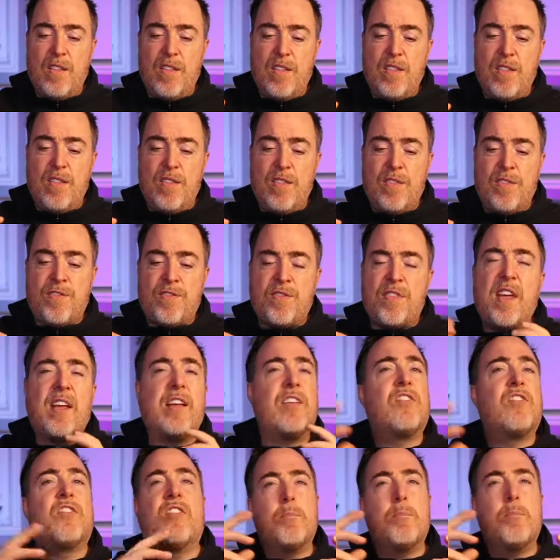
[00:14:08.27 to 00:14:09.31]

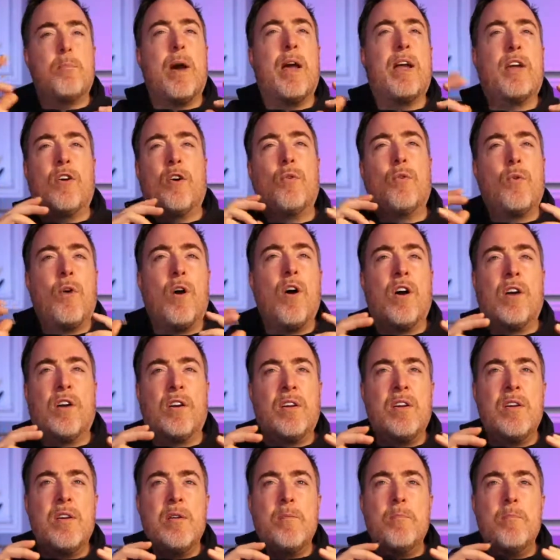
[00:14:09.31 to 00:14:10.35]
things that might go wrong
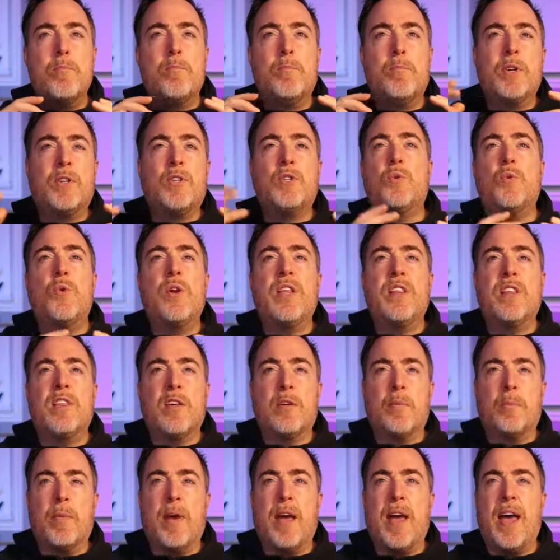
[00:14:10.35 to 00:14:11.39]
between
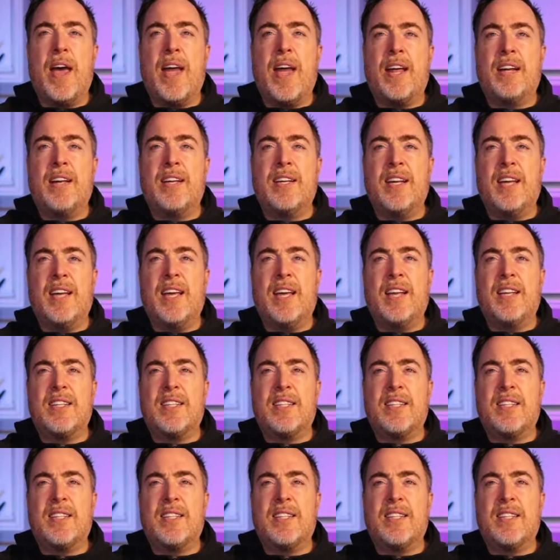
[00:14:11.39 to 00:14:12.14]
them. And they